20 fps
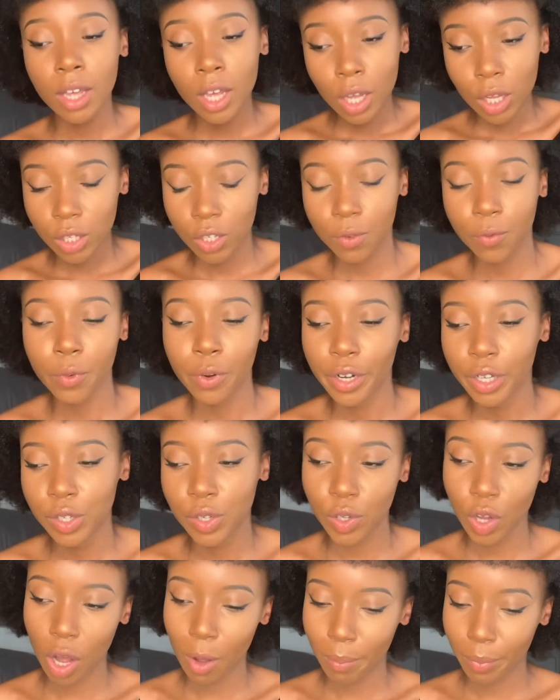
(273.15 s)
So for
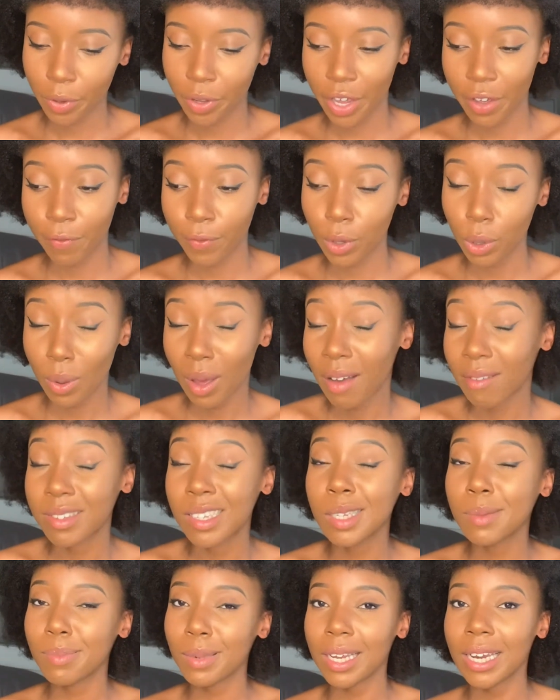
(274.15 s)
example, if you have
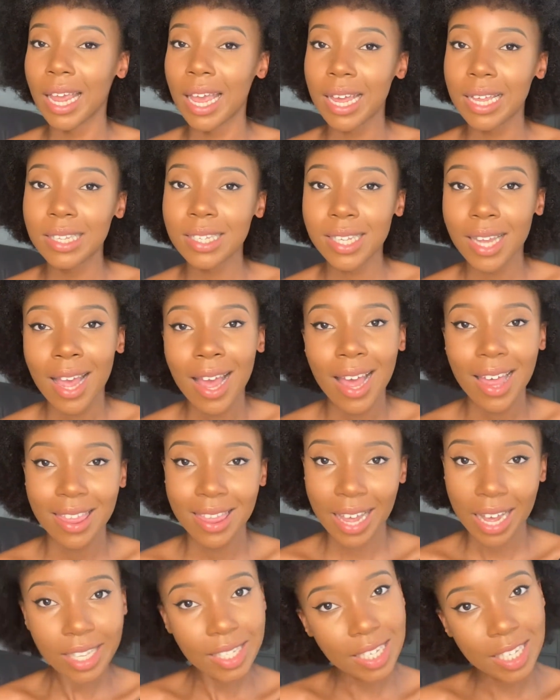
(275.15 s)
split ends,
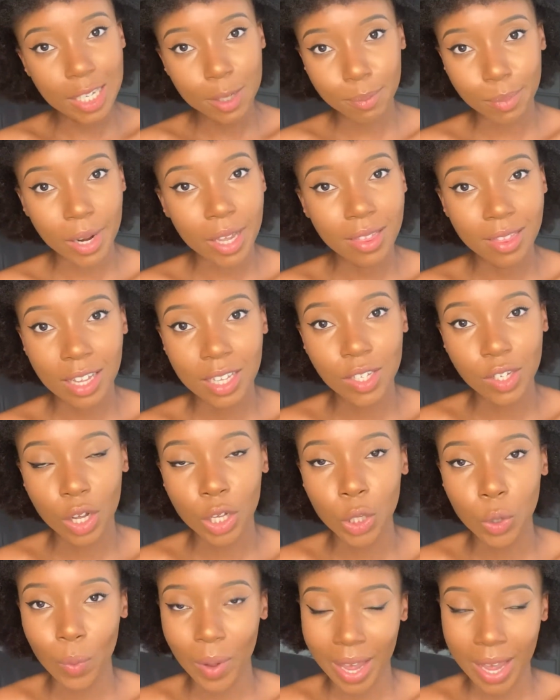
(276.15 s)
that split that's on
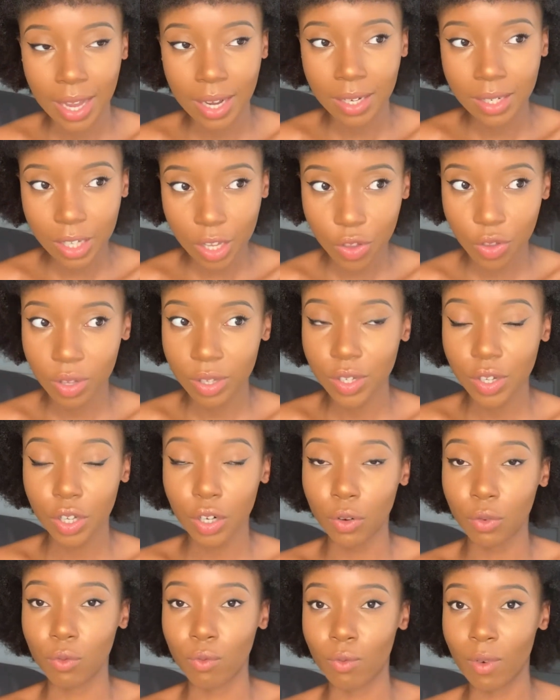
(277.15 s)
your end is just going
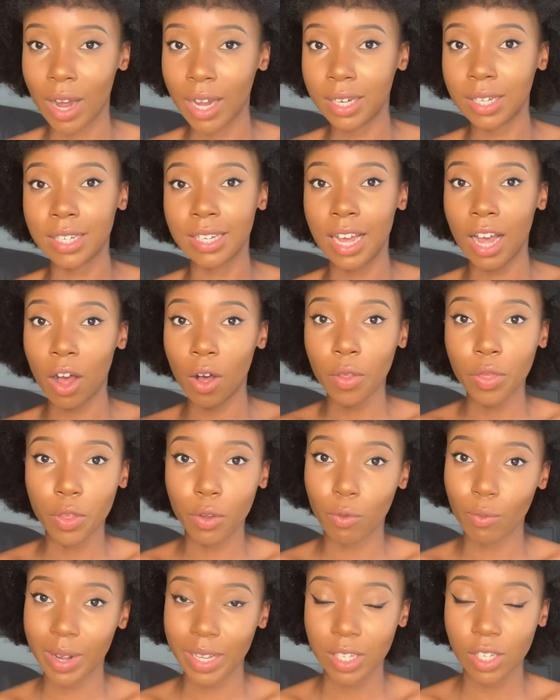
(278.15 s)
to run down the
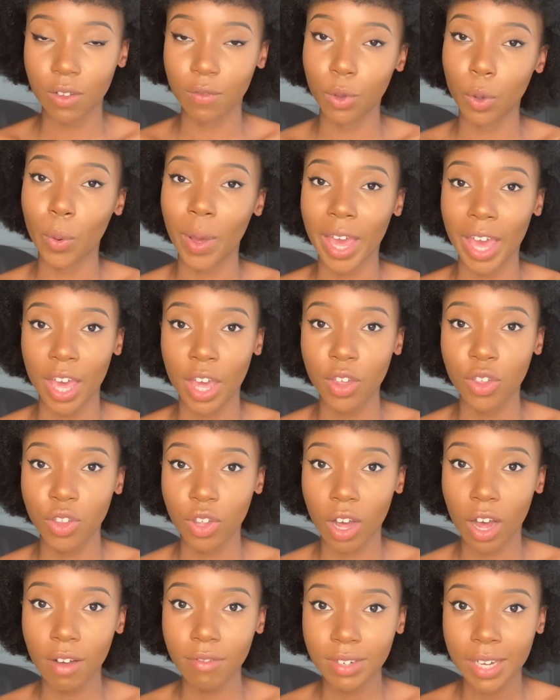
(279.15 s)
rest of your hair
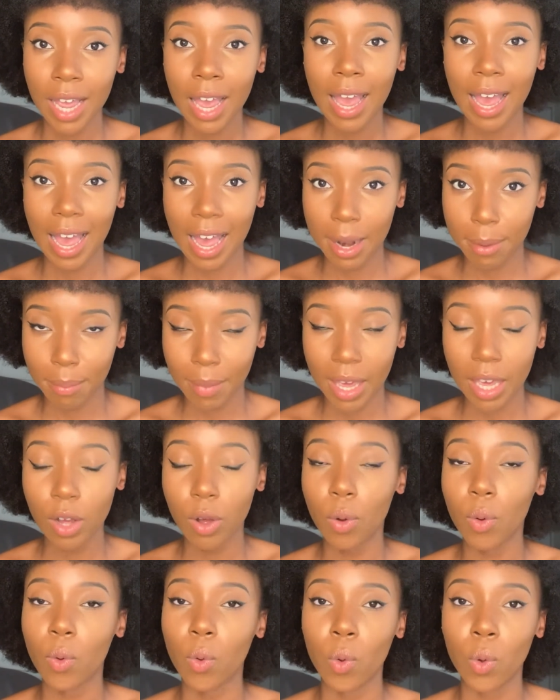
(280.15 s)
shaft and make
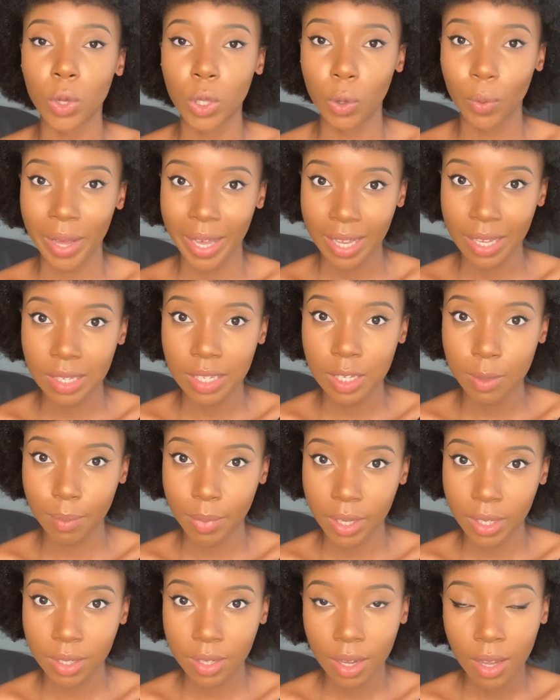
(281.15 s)
all your hair
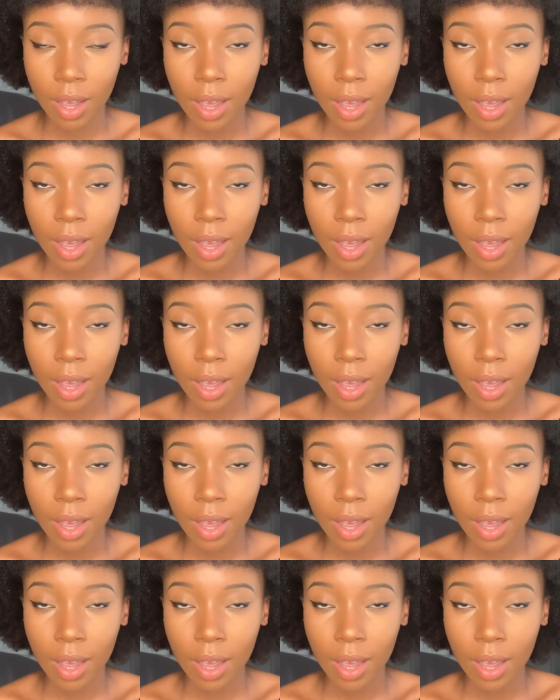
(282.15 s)
split.